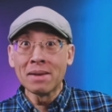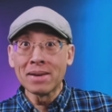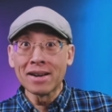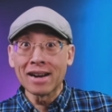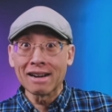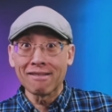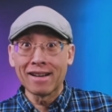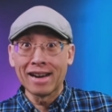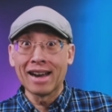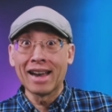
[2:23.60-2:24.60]
maybe not a
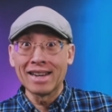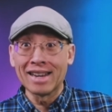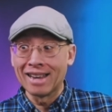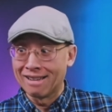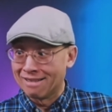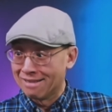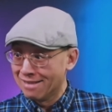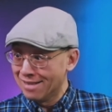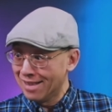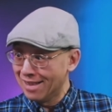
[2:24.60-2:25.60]
great
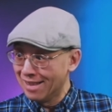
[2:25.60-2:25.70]
idea.